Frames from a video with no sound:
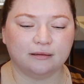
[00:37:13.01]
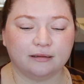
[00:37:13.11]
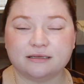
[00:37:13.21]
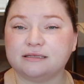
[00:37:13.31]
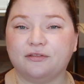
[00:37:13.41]

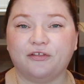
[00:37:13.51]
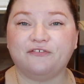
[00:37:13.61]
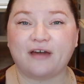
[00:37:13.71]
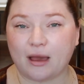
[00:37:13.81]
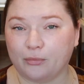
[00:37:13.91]
list the
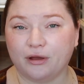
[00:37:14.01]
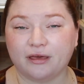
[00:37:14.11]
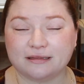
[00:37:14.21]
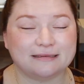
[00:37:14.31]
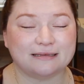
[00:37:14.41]
fabric
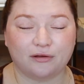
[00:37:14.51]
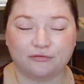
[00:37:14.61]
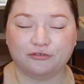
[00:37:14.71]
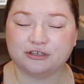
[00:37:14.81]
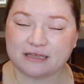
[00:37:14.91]

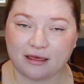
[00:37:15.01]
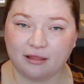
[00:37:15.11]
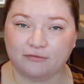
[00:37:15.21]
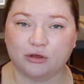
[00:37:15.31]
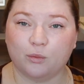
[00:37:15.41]
itself for sale
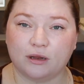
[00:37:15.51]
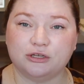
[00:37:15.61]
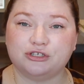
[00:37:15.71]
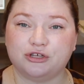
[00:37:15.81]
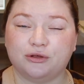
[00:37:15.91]
if you
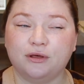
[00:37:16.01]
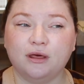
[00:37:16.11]
wanted to